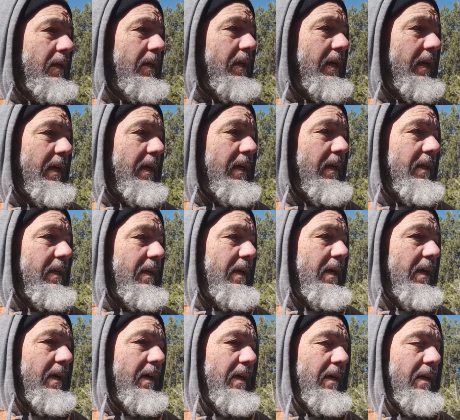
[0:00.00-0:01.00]
And
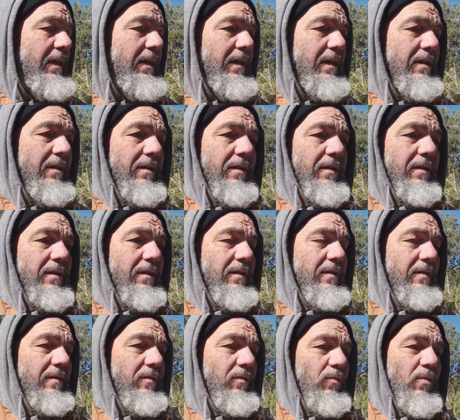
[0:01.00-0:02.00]

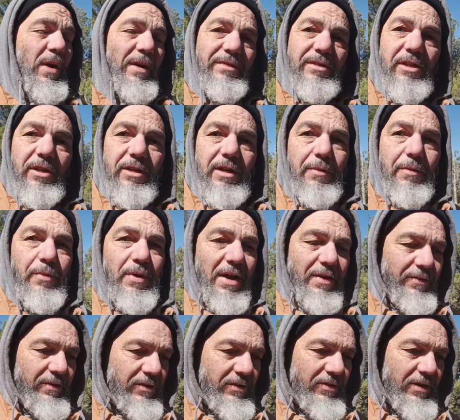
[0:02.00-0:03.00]
wife's cooking
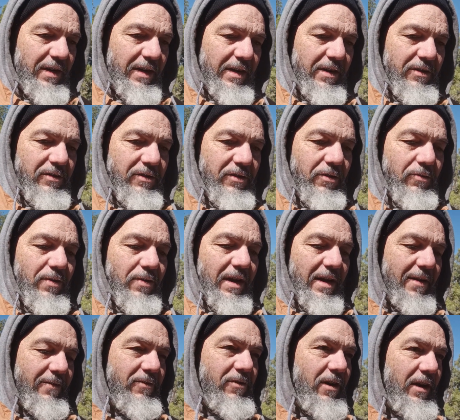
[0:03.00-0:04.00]
breakfast right now, so right
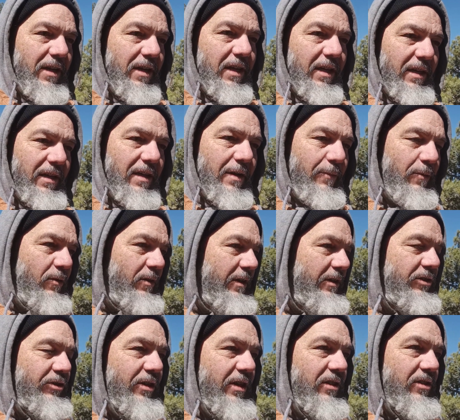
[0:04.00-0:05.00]
after I eat, I'm already
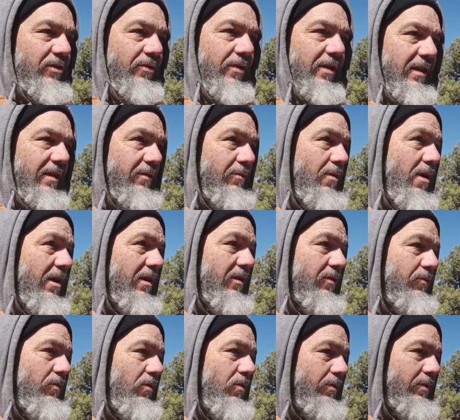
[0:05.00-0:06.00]
dressed, ready to rock
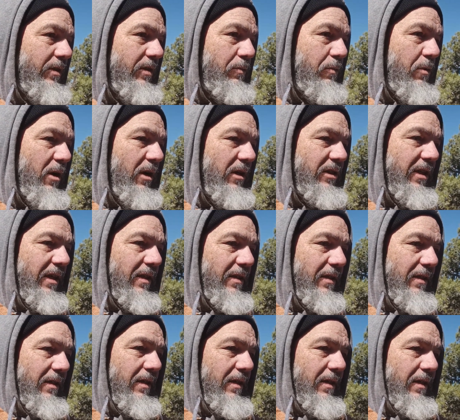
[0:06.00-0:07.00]
and roll with this project
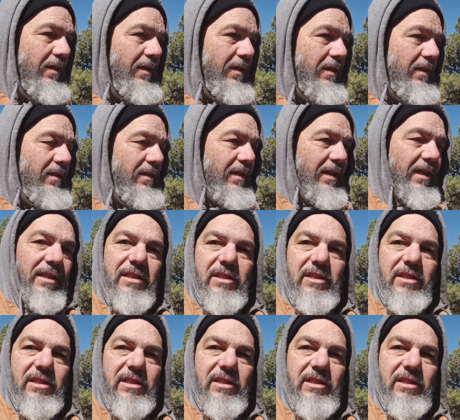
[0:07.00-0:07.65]
to get